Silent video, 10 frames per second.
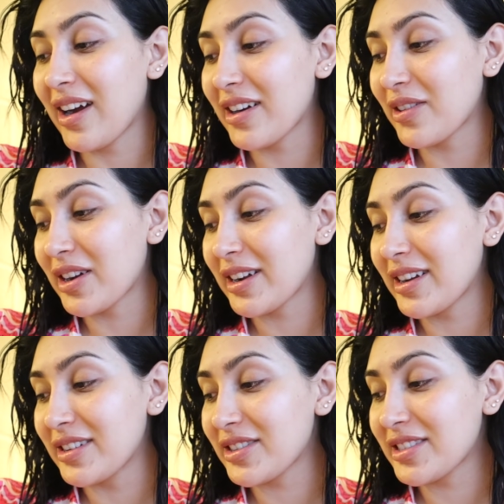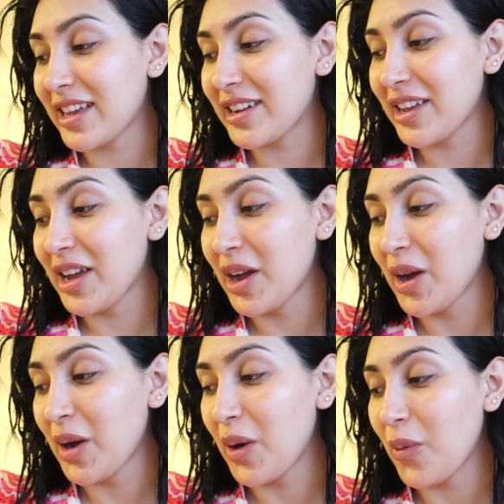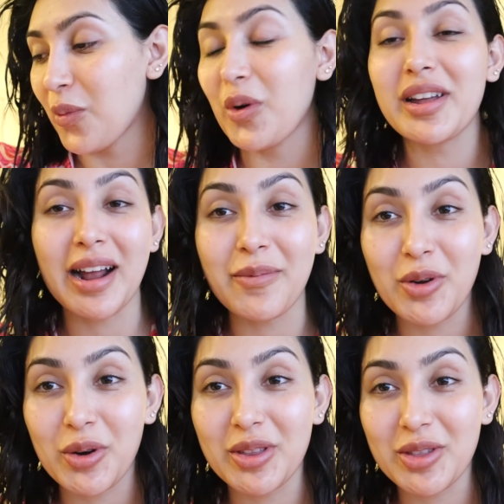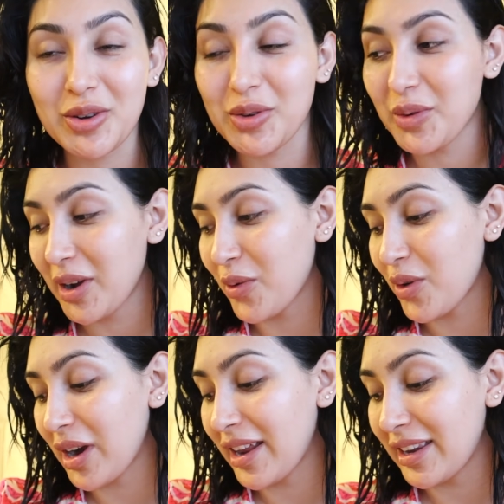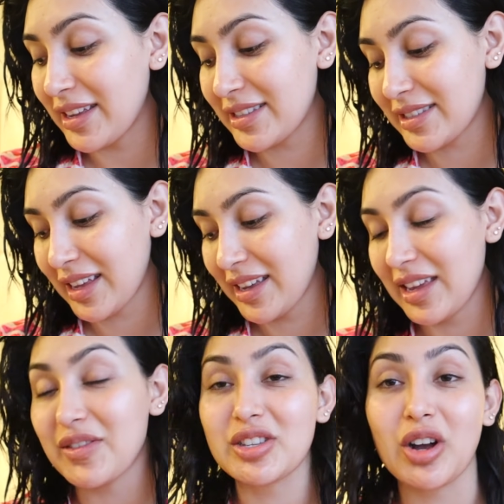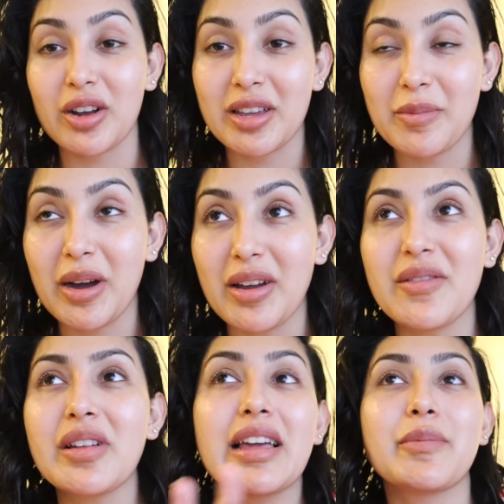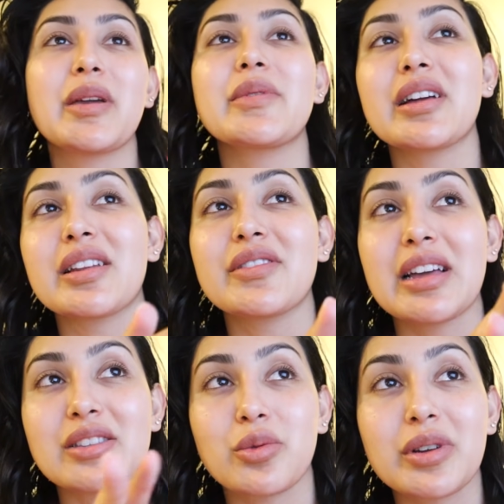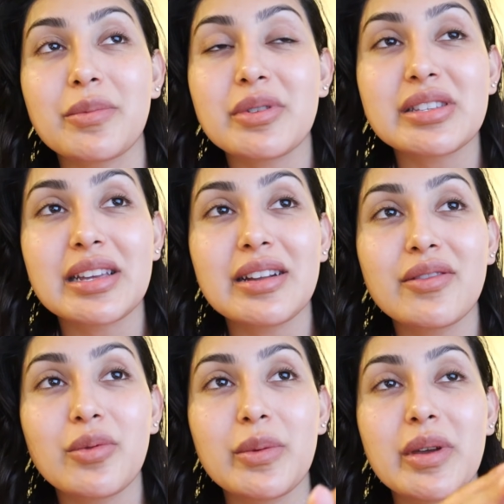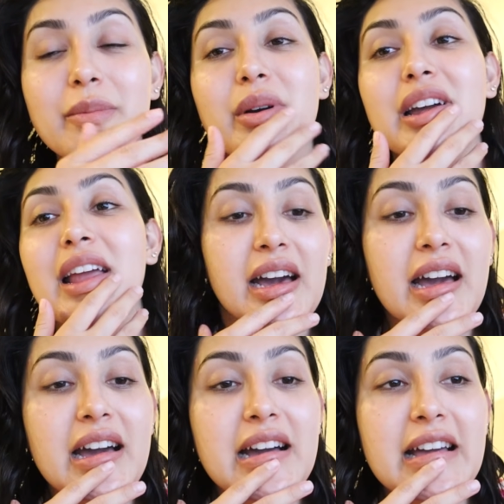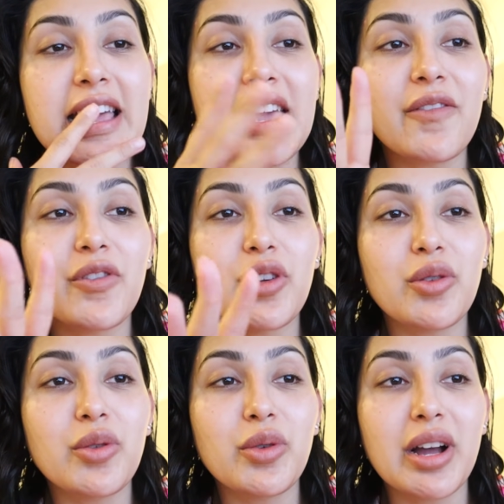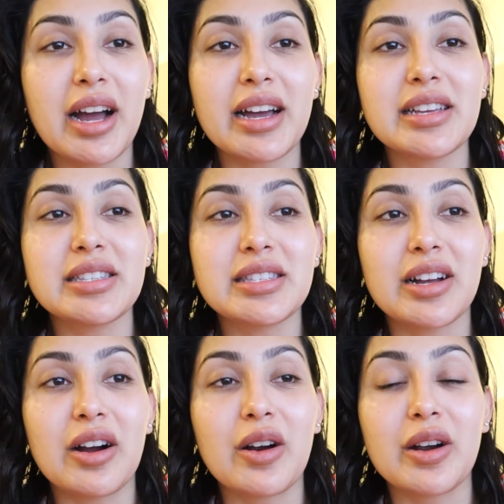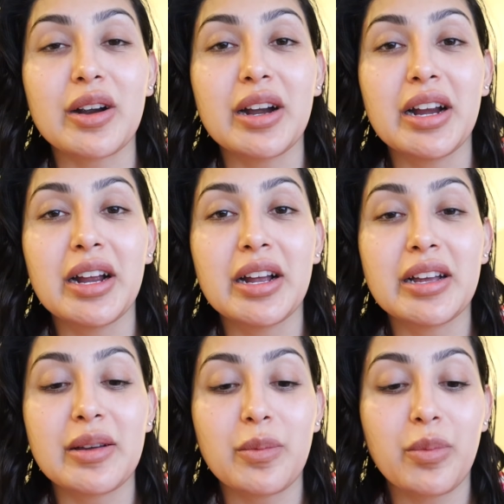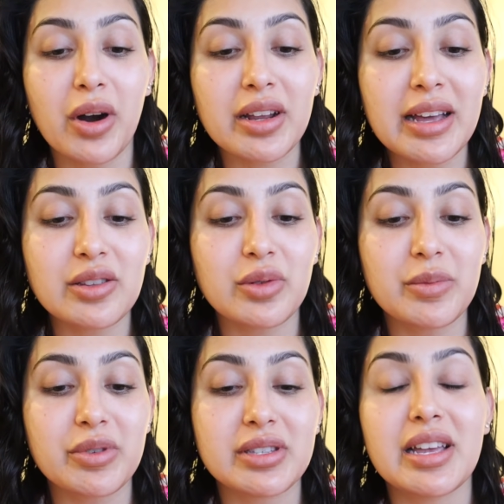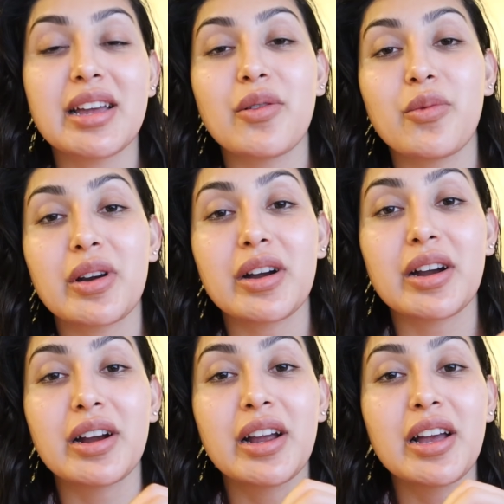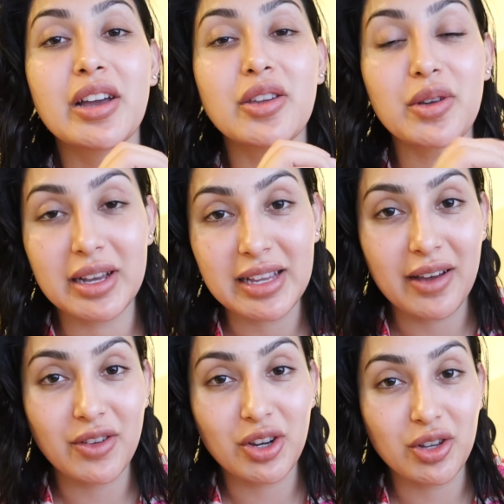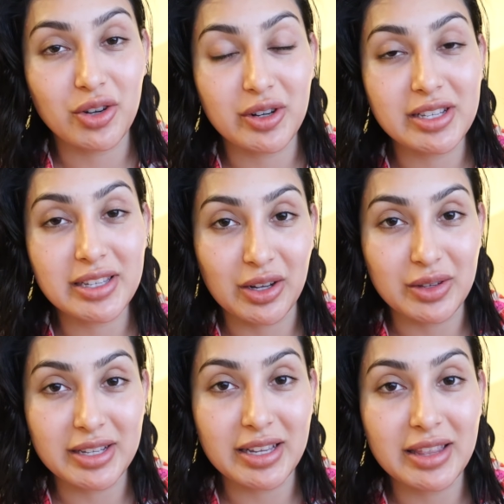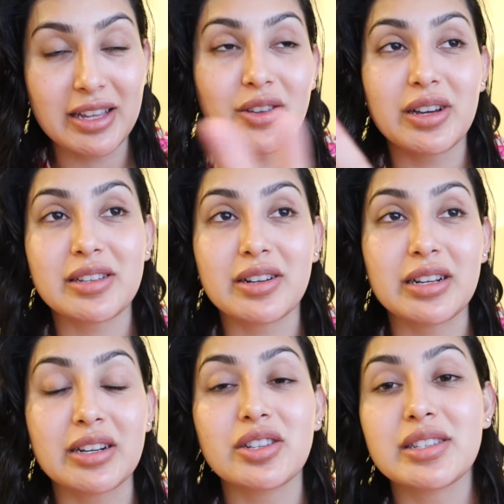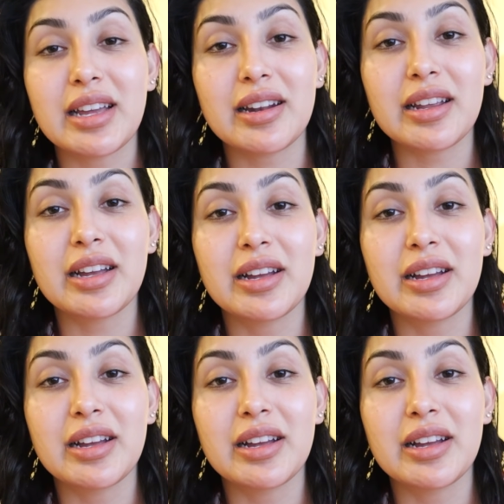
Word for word: are, are gonna understand what I'm going through or at least even talking about. Even like maybe not even that 20% of the women, but if you guys are part of that 20% where you guys have your uterus tilted, then you guys are gonna understand